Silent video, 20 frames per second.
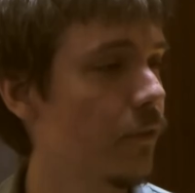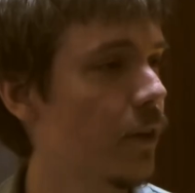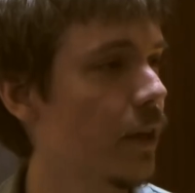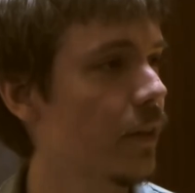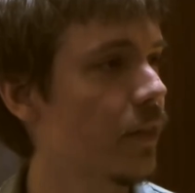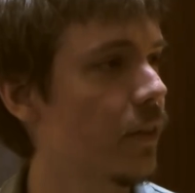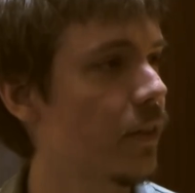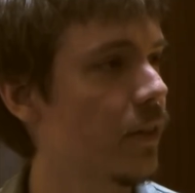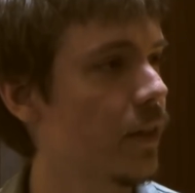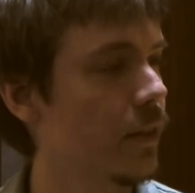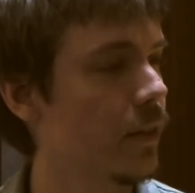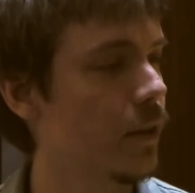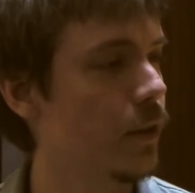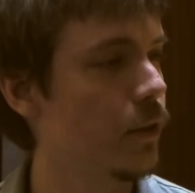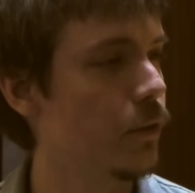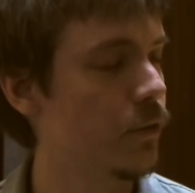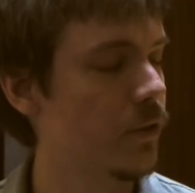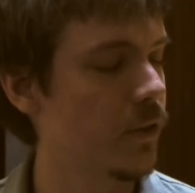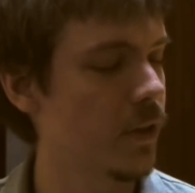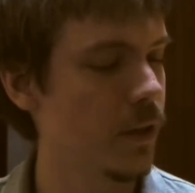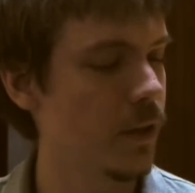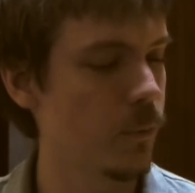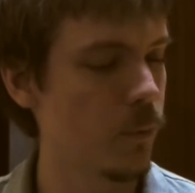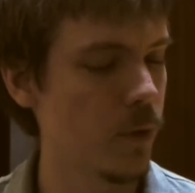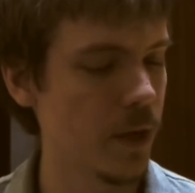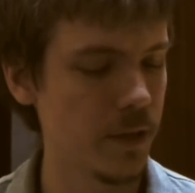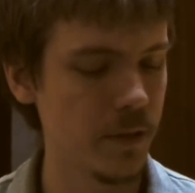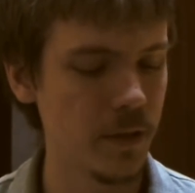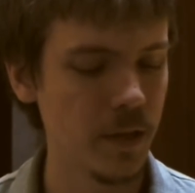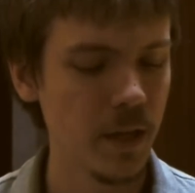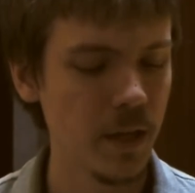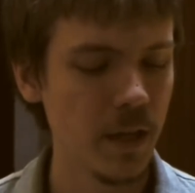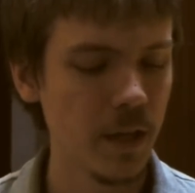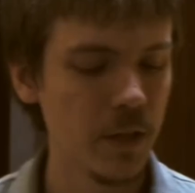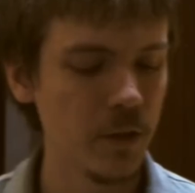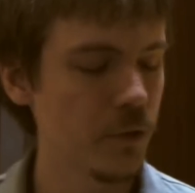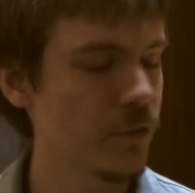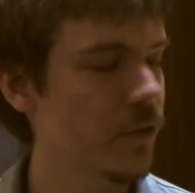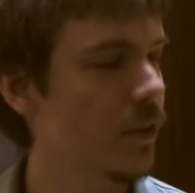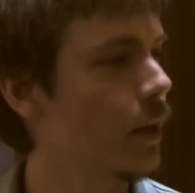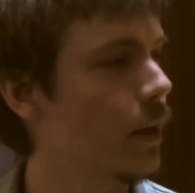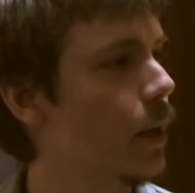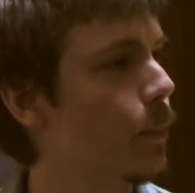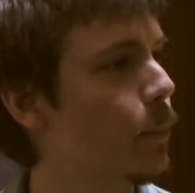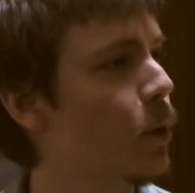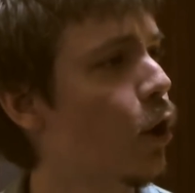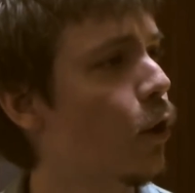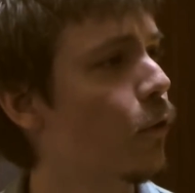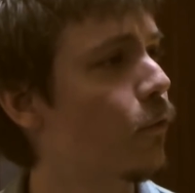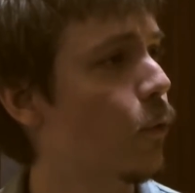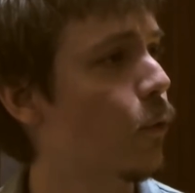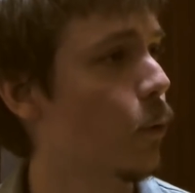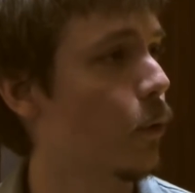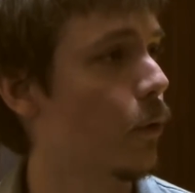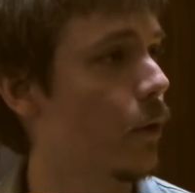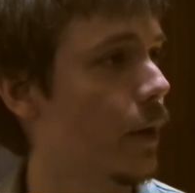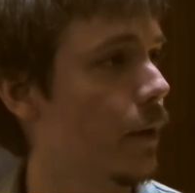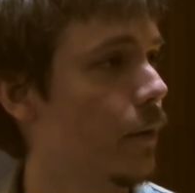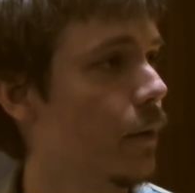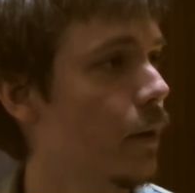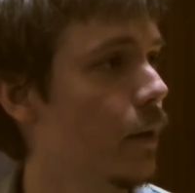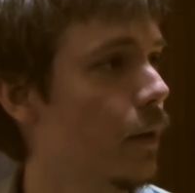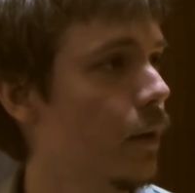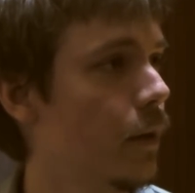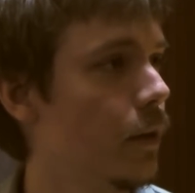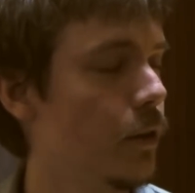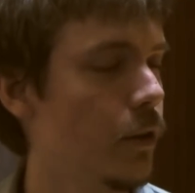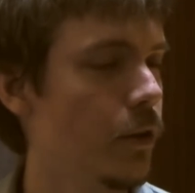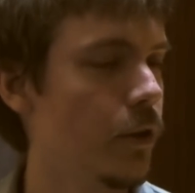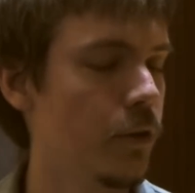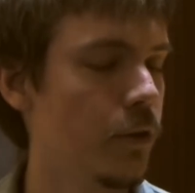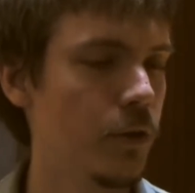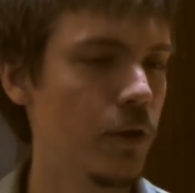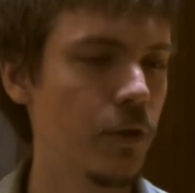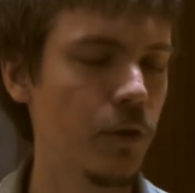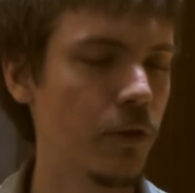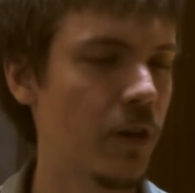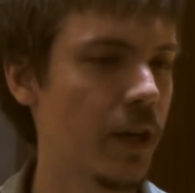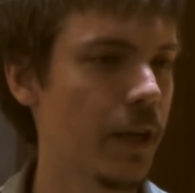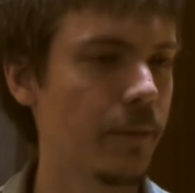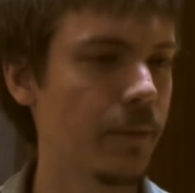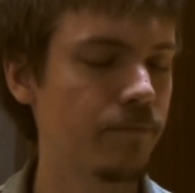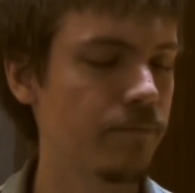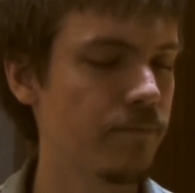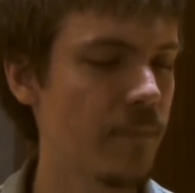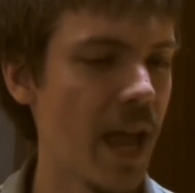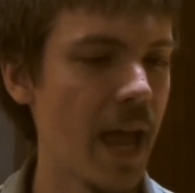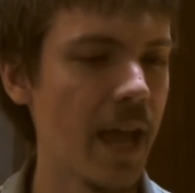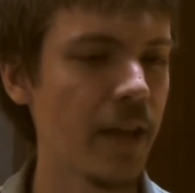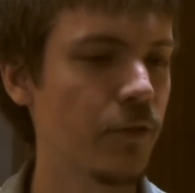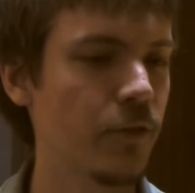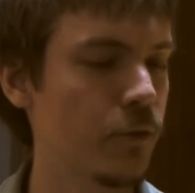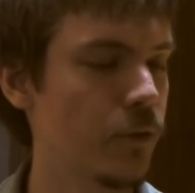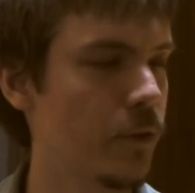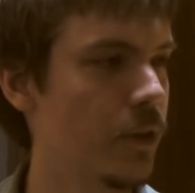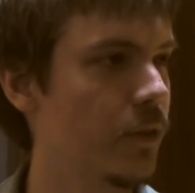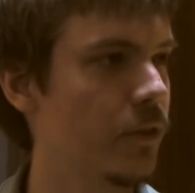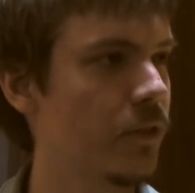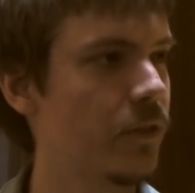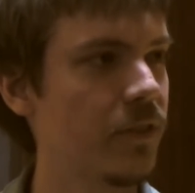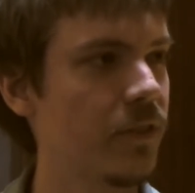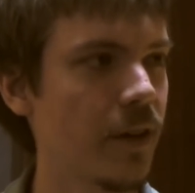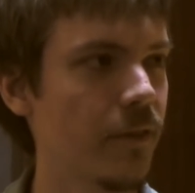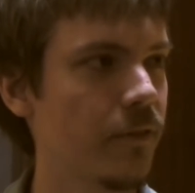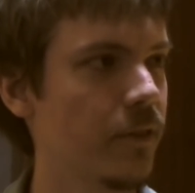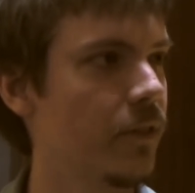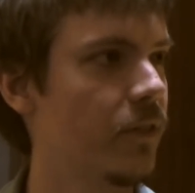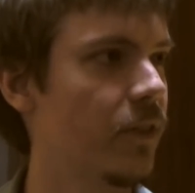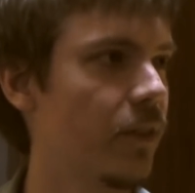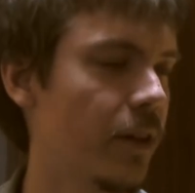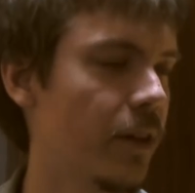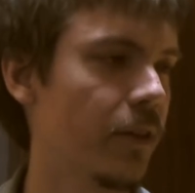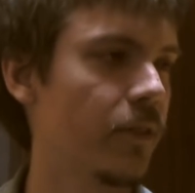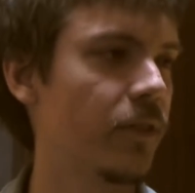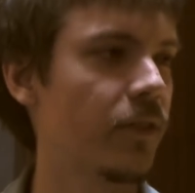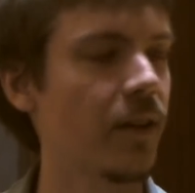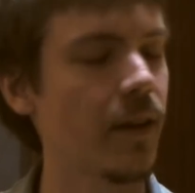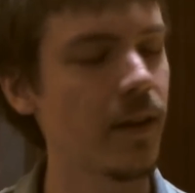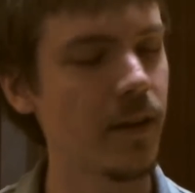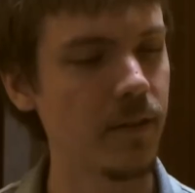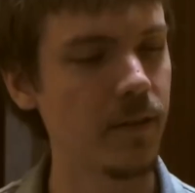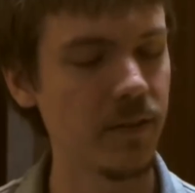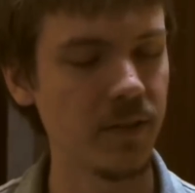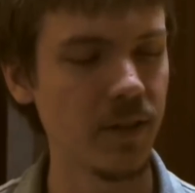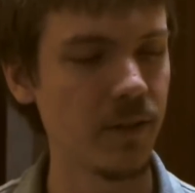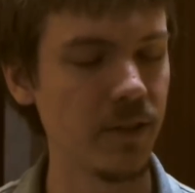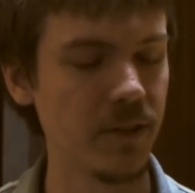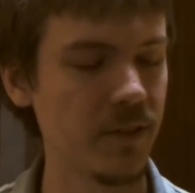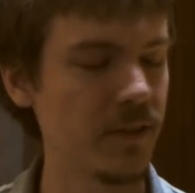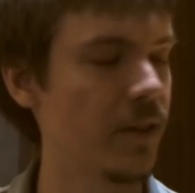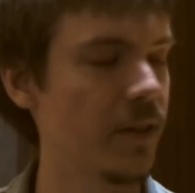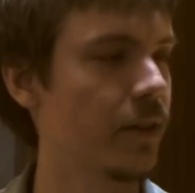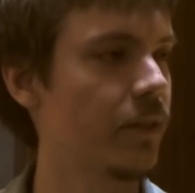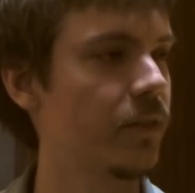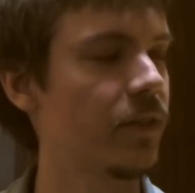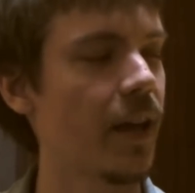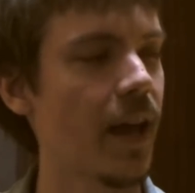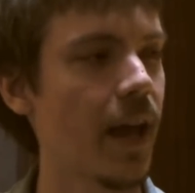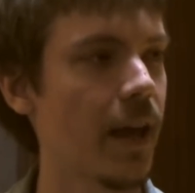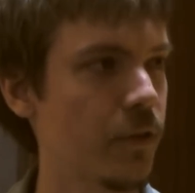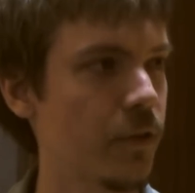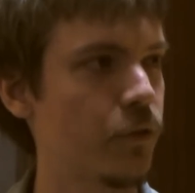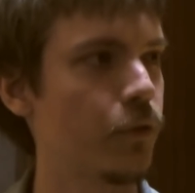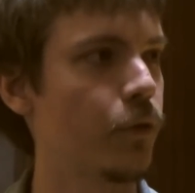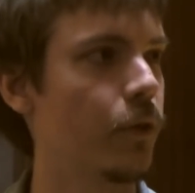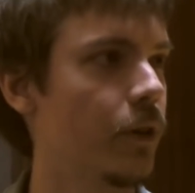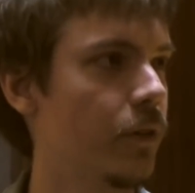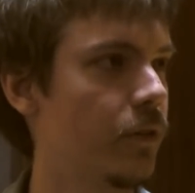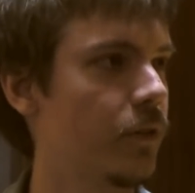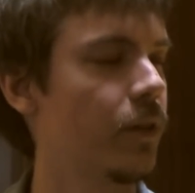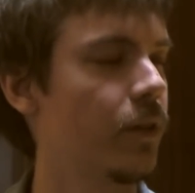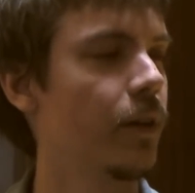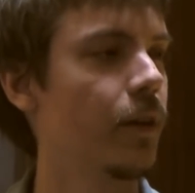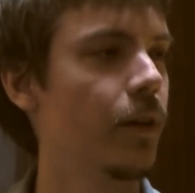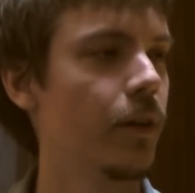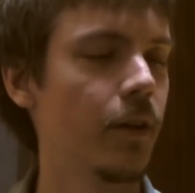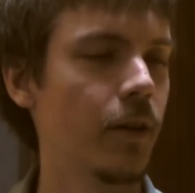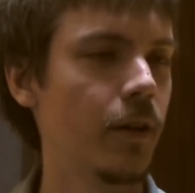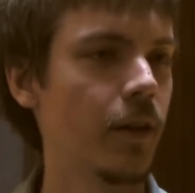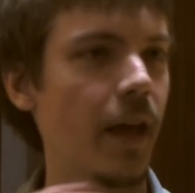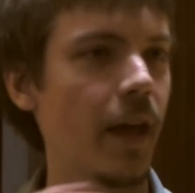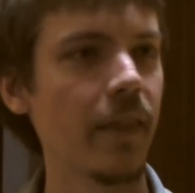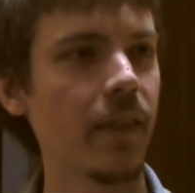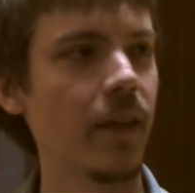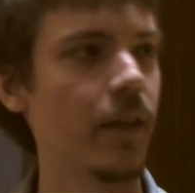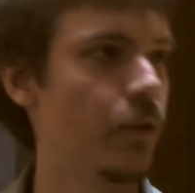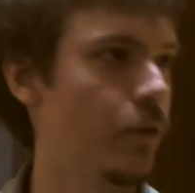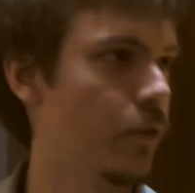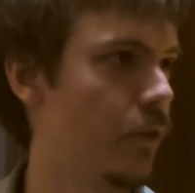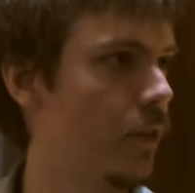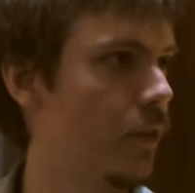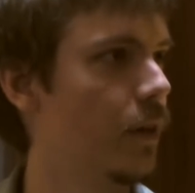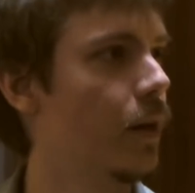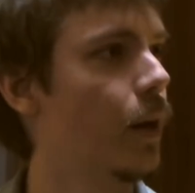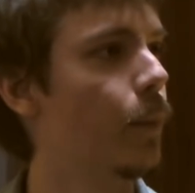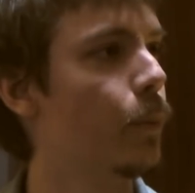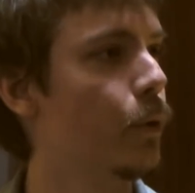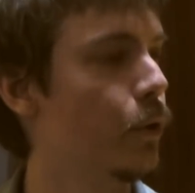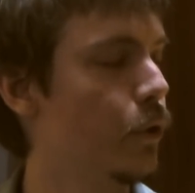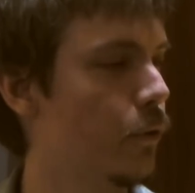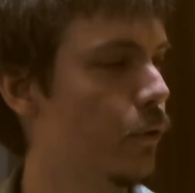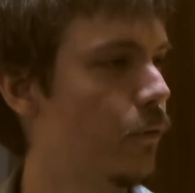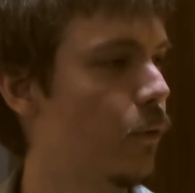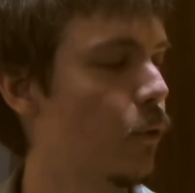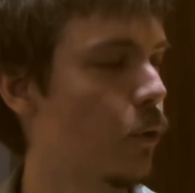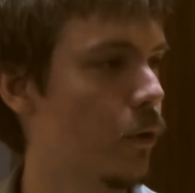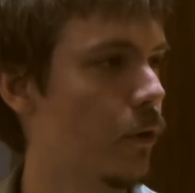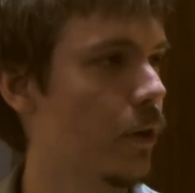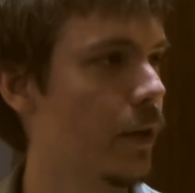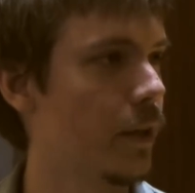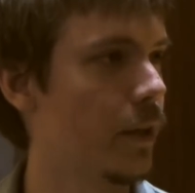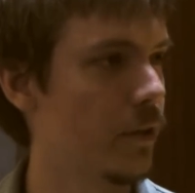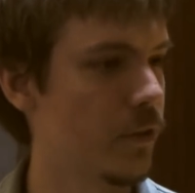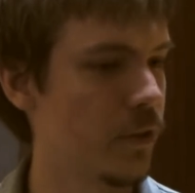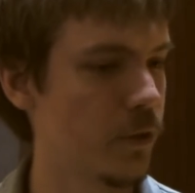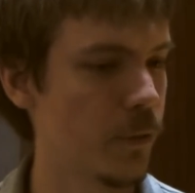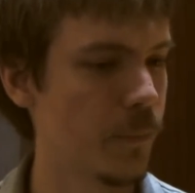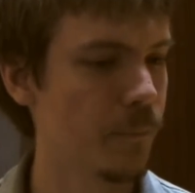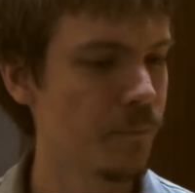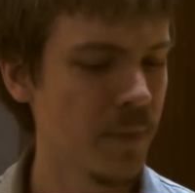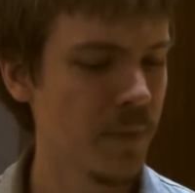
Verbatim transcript: of like the thing that you see when you're setting up call forwarding. You, you do like asterisk, 7 7 6 asterisk, and then the number you're forwarding it to.